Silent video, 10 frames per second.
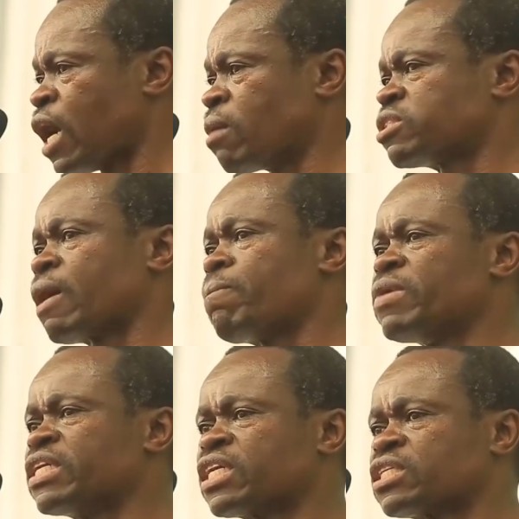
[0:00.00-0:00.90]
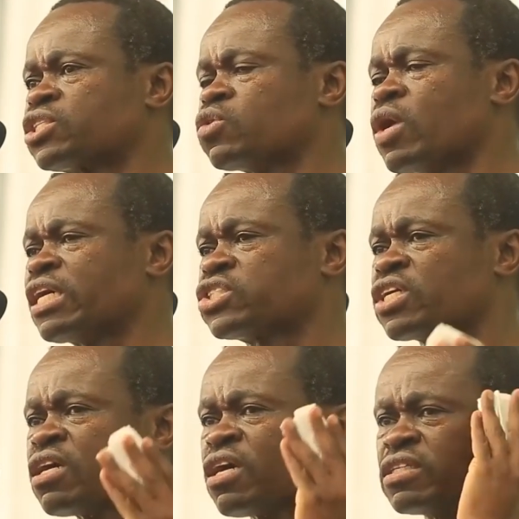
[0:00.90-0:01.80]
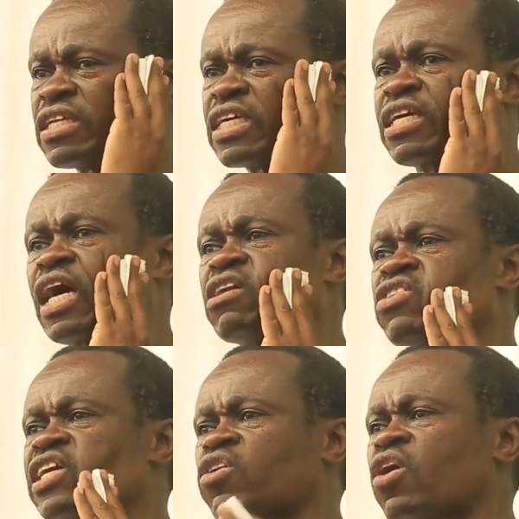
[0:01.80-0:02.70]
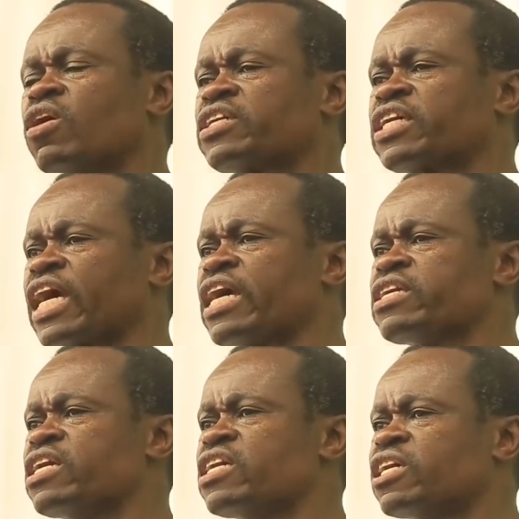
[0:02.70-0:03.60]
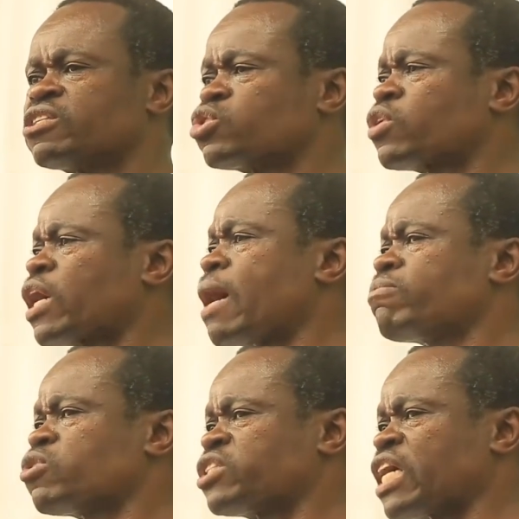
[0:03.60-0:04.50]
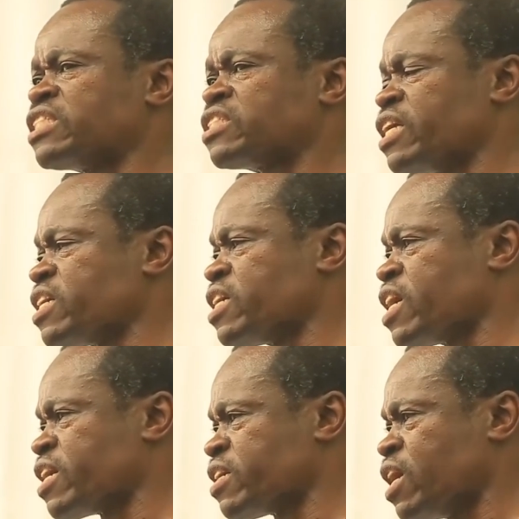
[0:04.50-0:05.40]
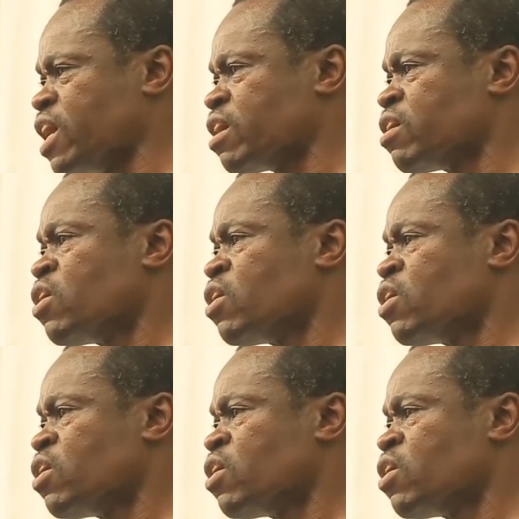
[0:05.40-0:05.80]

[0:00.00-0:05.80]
I'm submitting to us that the country called Kenya needs to come to Tanzania here